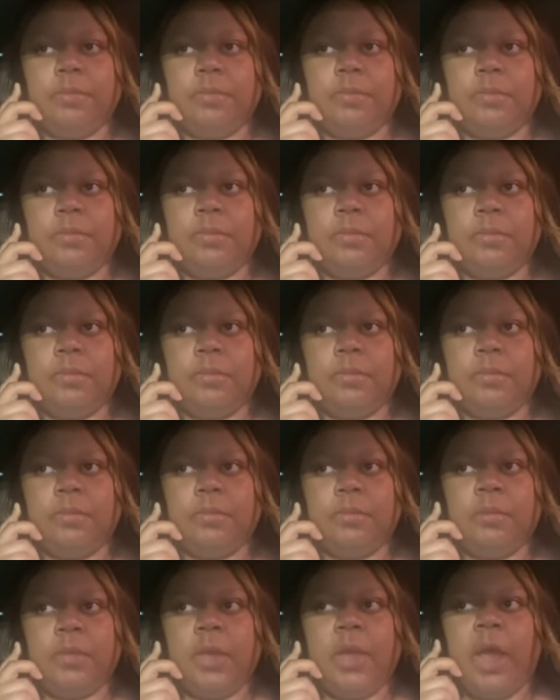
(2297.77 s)

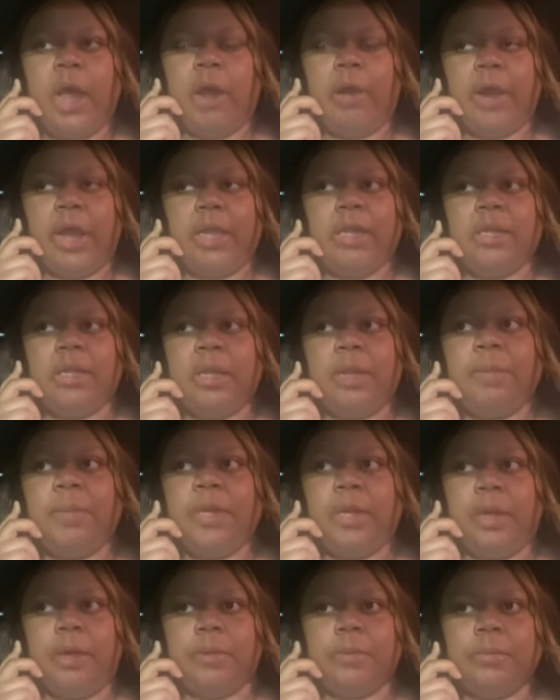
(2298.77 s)
Okay. All right, let
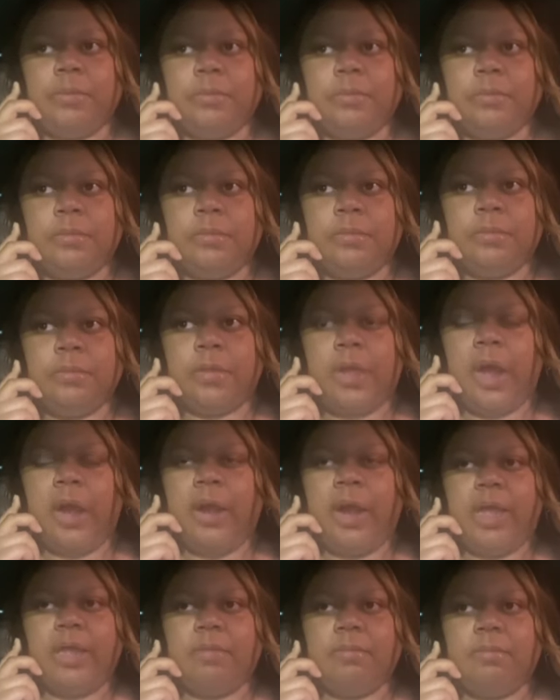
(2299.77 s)
me know. All
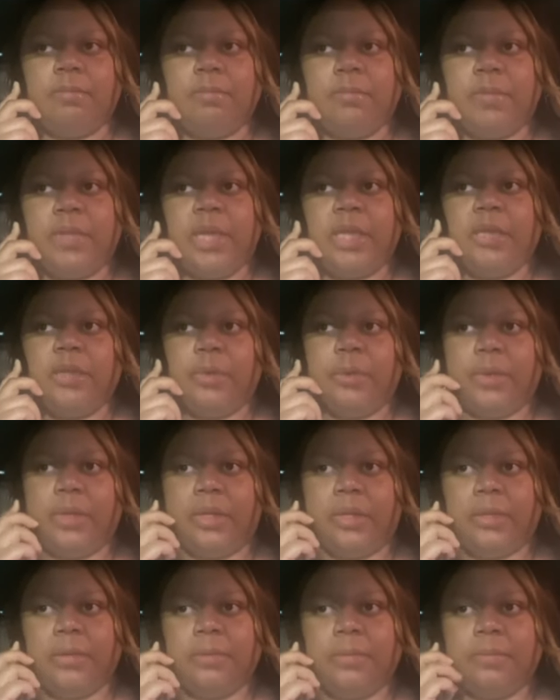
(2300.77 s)
right. Thank you,
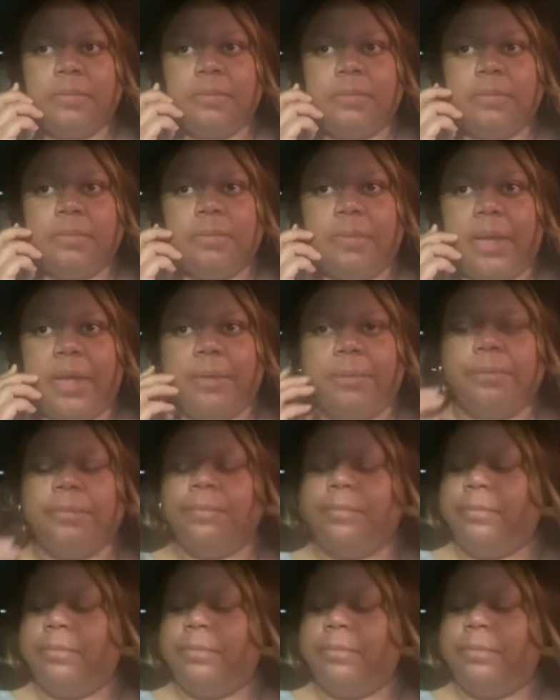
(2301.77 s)
Willie. Bye.